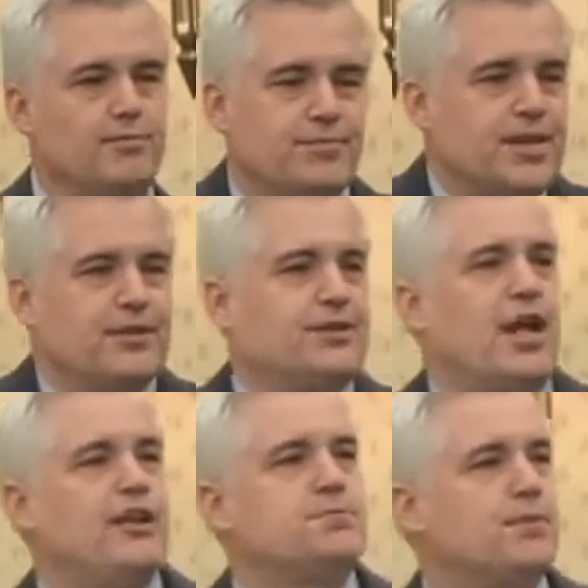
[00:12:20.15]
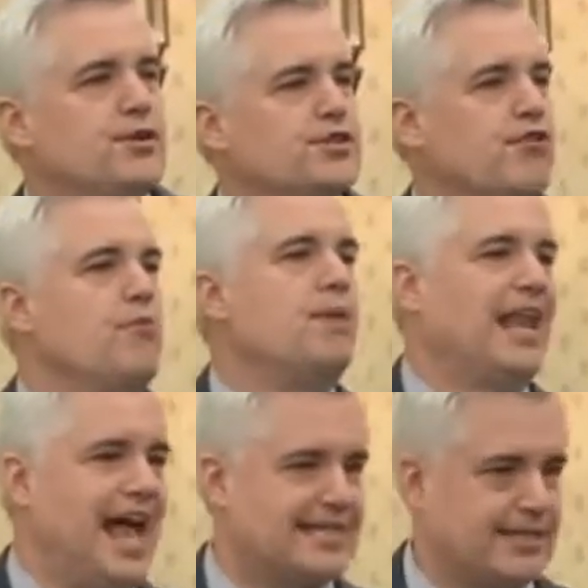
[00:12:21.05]
The colonies produced their own
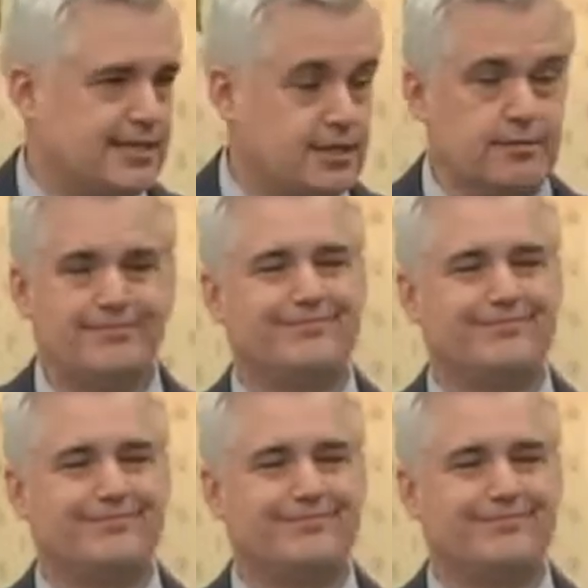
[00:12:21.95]
molasses.